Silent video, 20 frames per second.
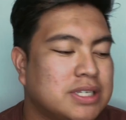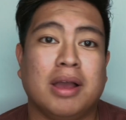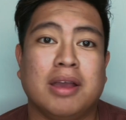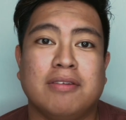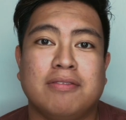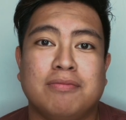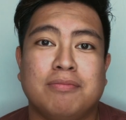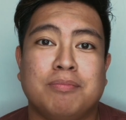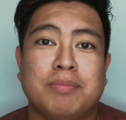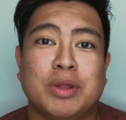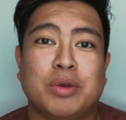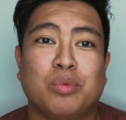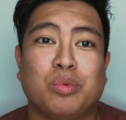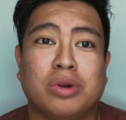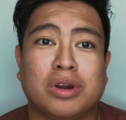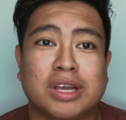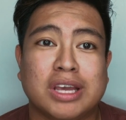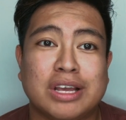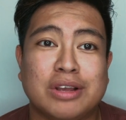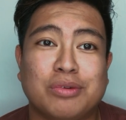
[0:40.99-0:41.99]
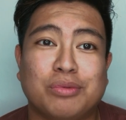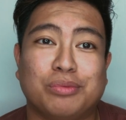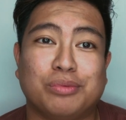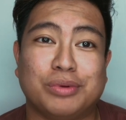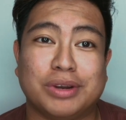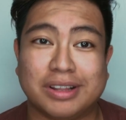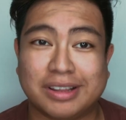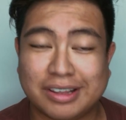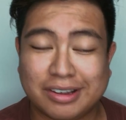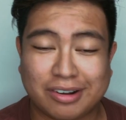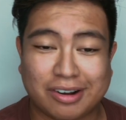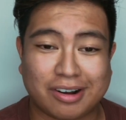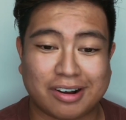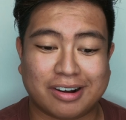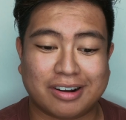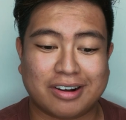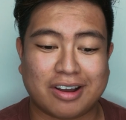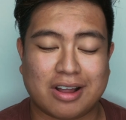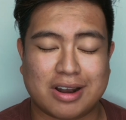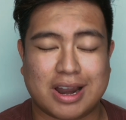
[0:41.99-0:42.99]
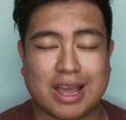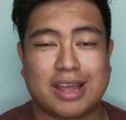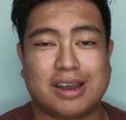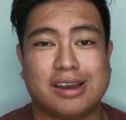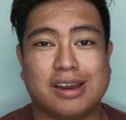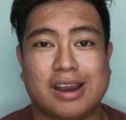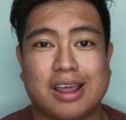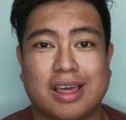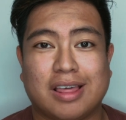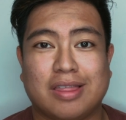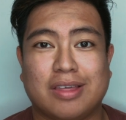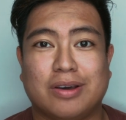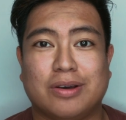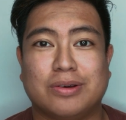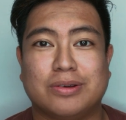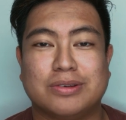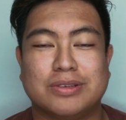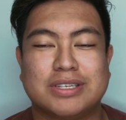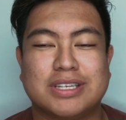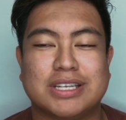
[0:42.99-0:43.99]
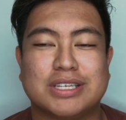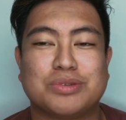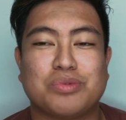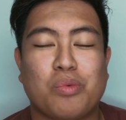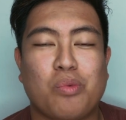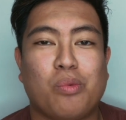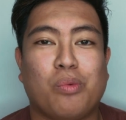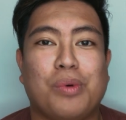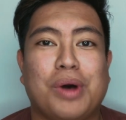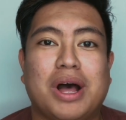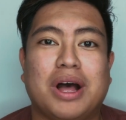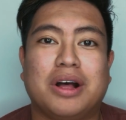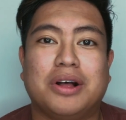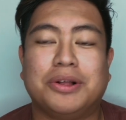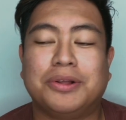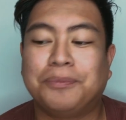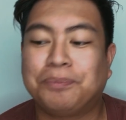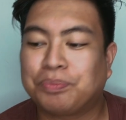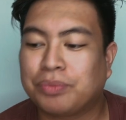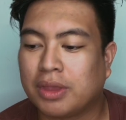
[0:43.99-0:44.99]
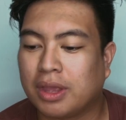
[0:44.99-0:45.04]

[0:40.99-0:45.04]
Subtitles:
I've been working really hard on editing those as well,